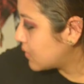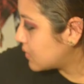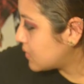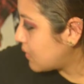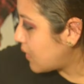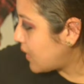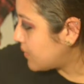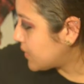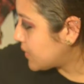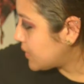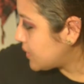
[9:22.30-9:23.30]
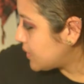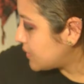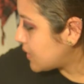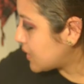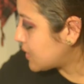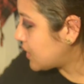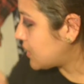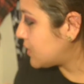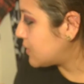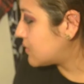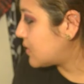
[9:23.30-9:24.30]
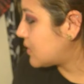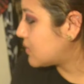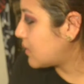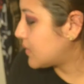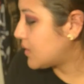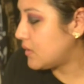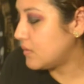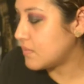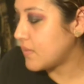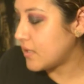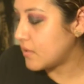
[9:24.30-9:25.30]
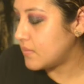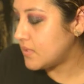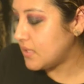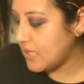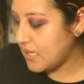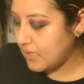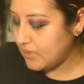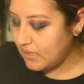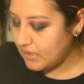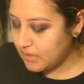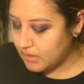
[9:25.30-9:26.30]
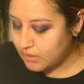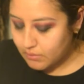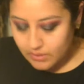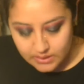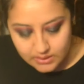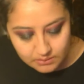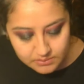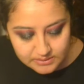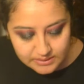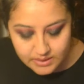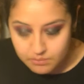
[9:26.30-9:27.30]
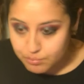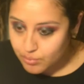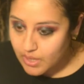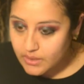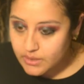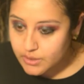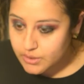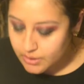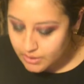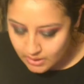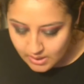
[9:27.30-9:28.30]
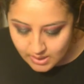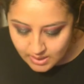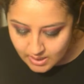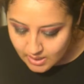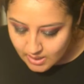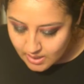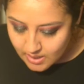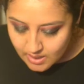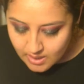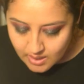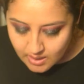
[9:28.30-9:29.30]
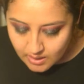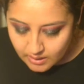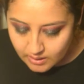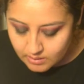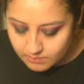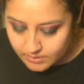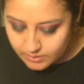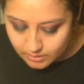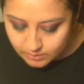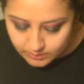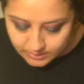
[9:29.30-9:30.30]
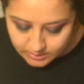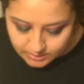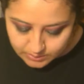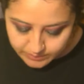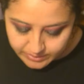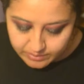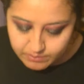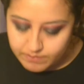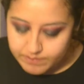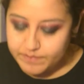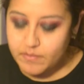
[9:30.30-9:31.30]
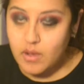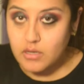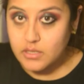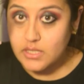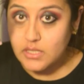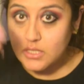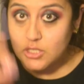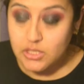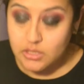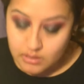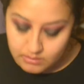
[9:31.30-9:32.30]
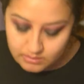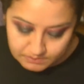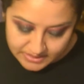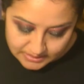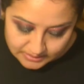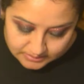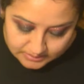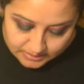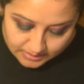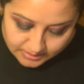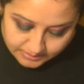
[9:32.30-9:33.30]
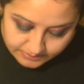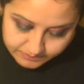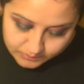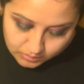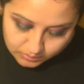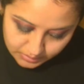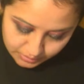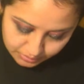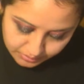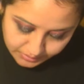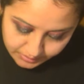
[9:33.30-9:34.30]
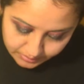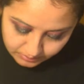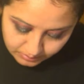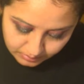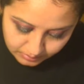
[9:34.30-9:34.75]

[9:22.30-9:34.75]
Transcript: So I'm going to use, actually I'll use this. I'm going to use my Urban Decay Naked 3 double-sided brush. And I'm going to go in with our GeekChicCosmetics Golden Trio.